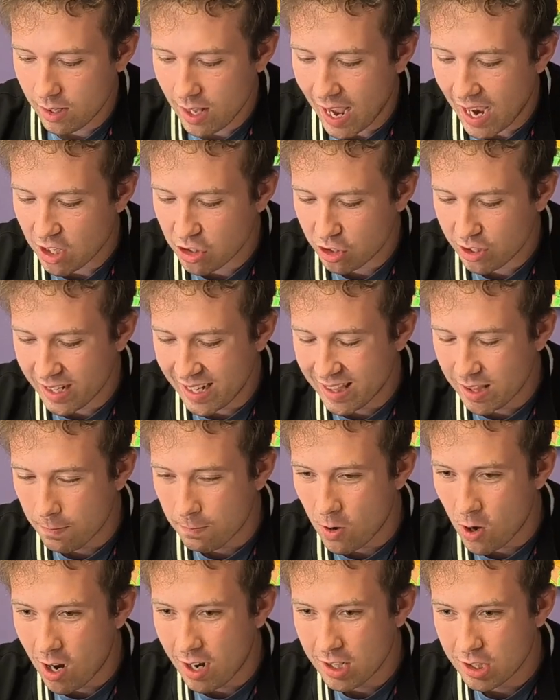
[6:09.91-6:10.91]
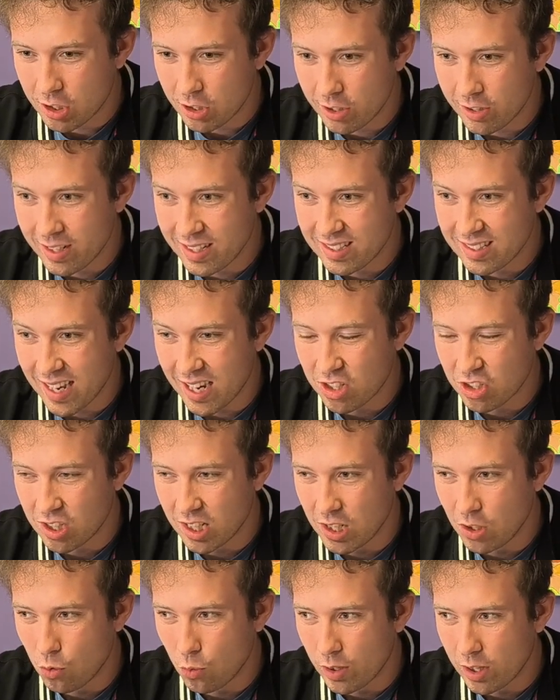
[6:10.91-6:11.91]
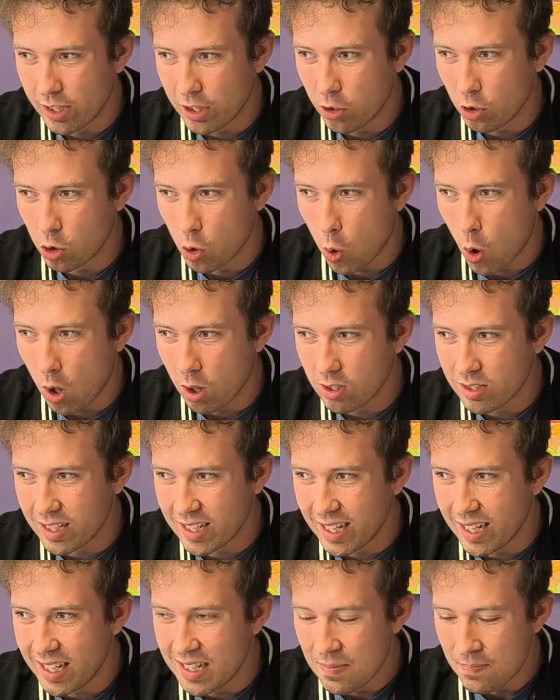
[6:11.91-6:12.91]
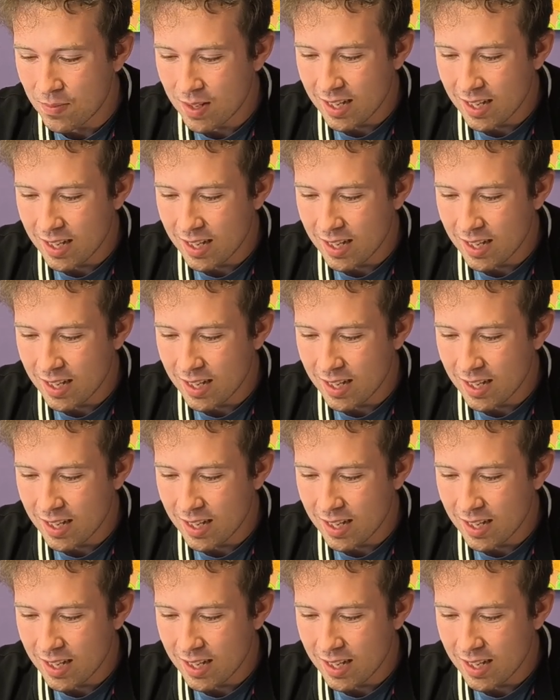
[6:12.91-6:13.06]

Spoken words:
actually the visor is actually really good quality,